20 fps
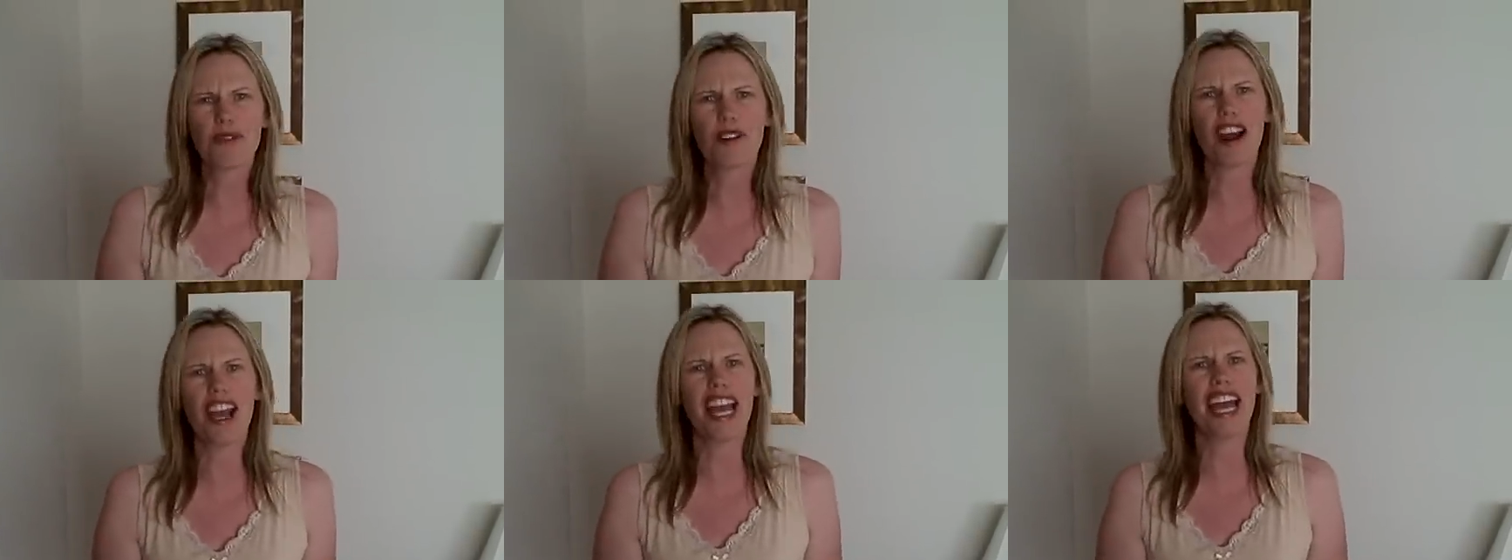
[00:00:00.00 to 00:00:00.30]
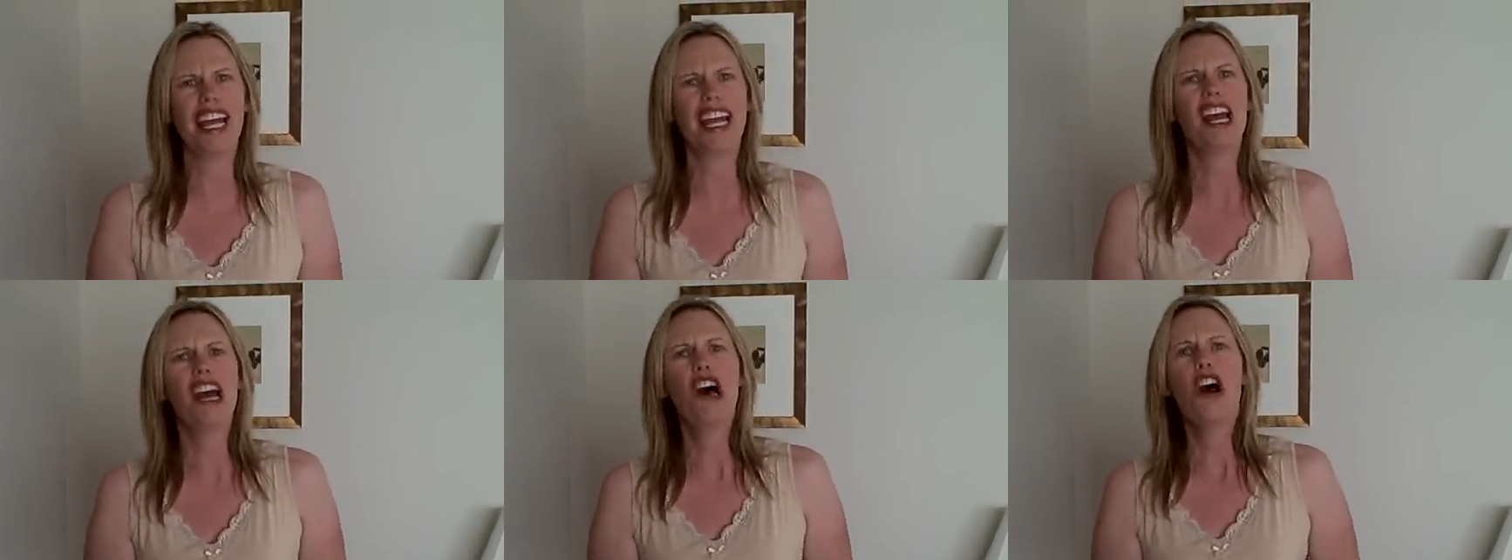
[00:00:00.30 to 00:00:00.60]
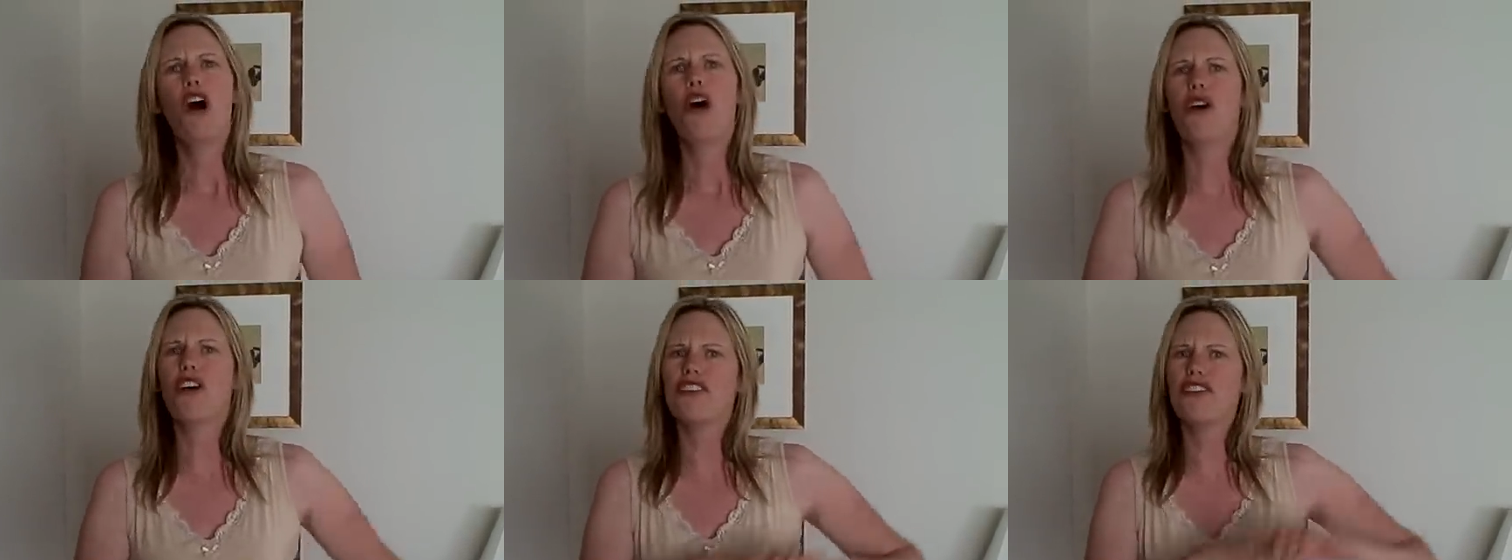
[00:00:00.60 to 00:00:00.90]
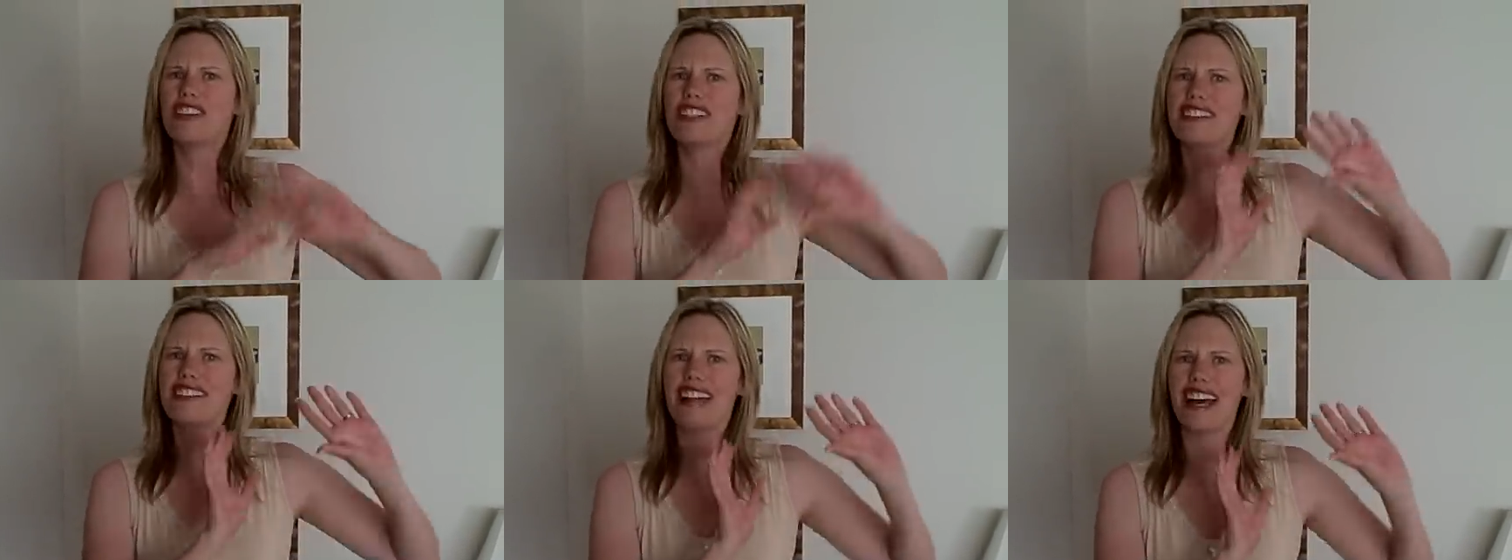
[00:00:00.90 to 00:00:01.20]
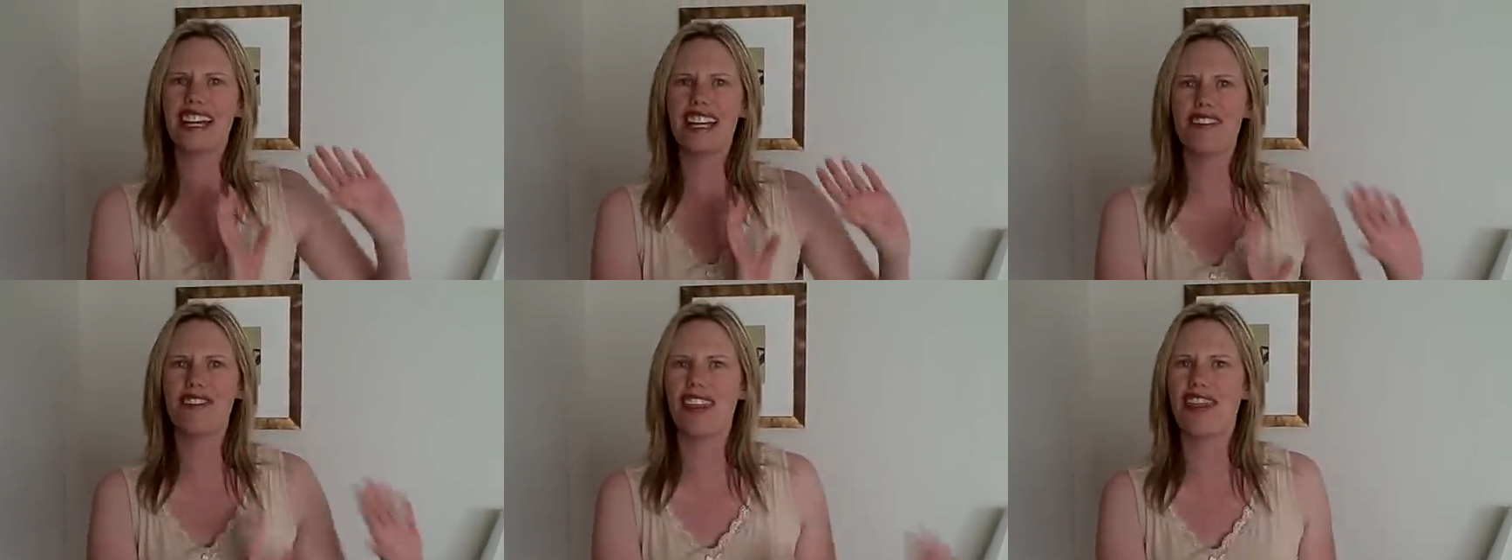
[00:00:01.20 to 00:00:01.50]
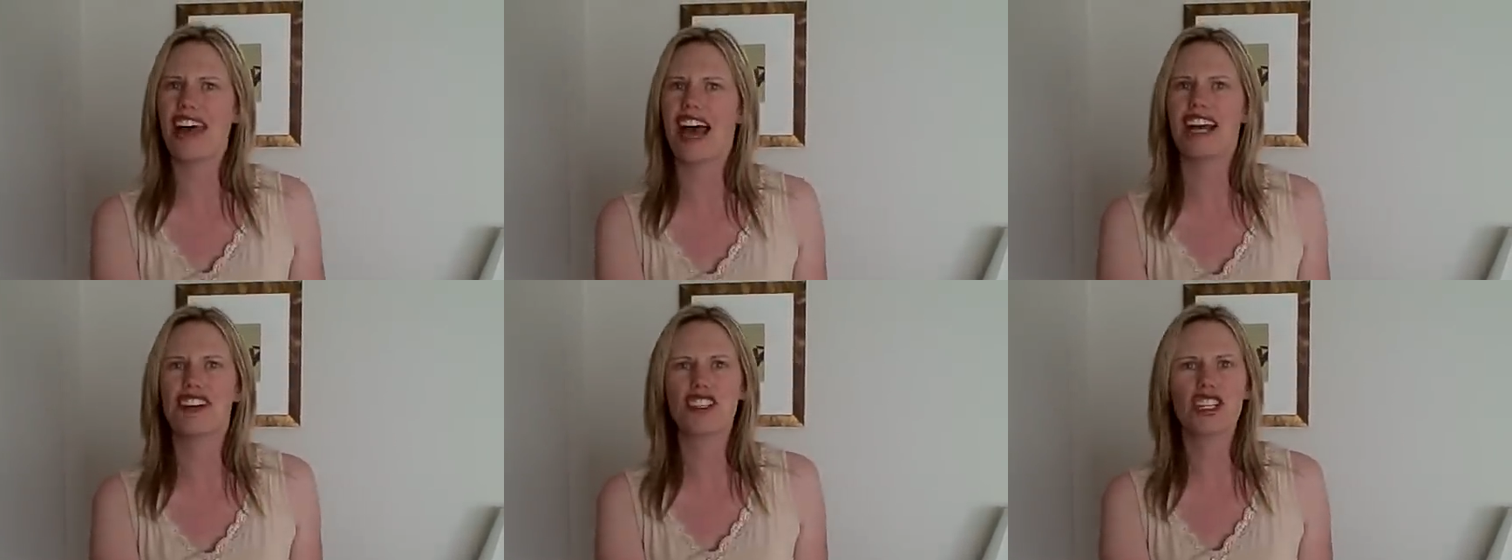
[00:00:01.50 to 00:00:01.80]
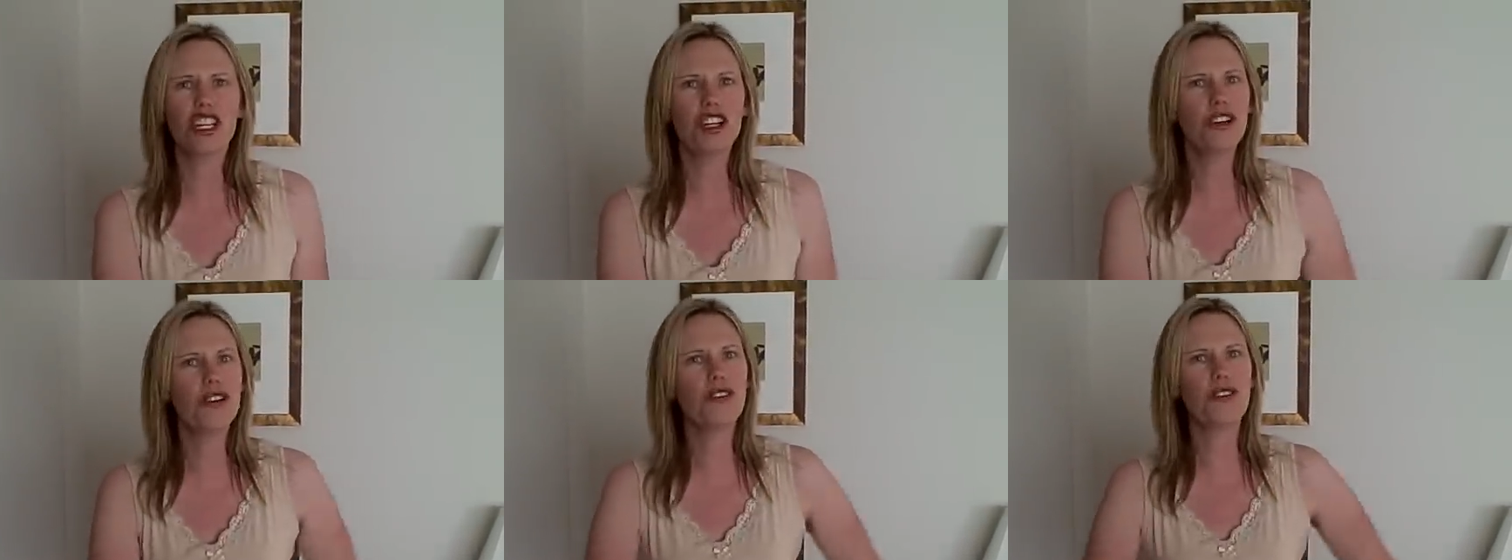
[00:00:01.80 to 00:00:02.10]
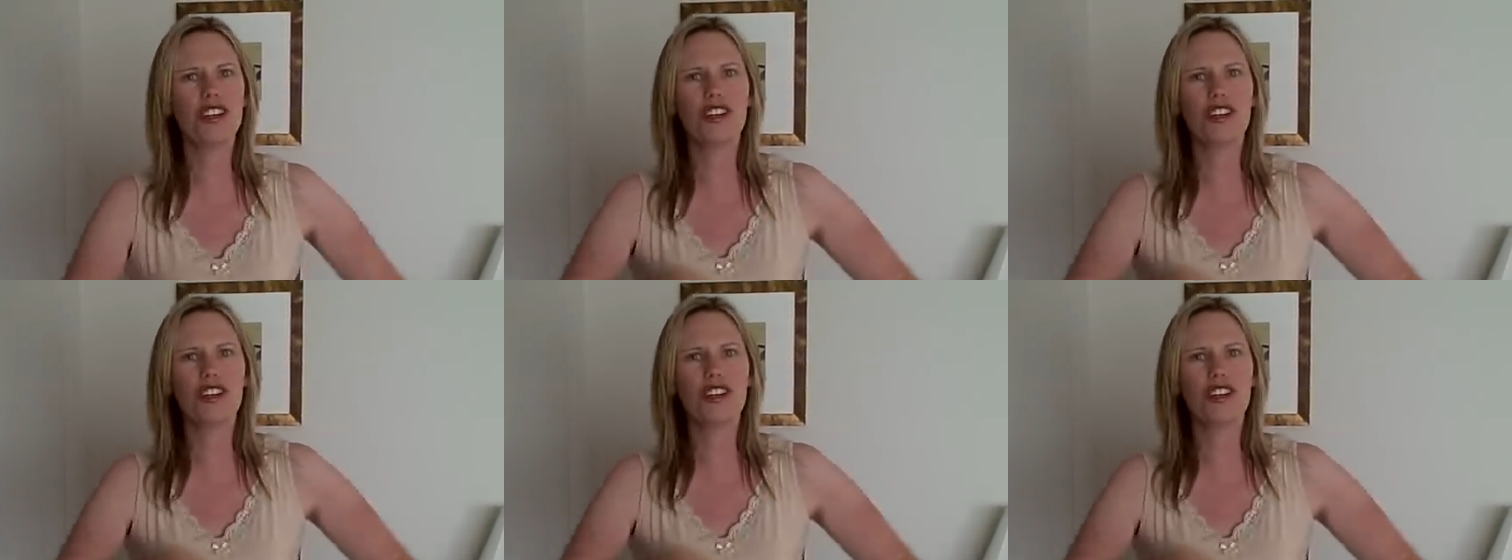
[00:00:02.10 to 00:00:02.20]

right or if it's not even that tune,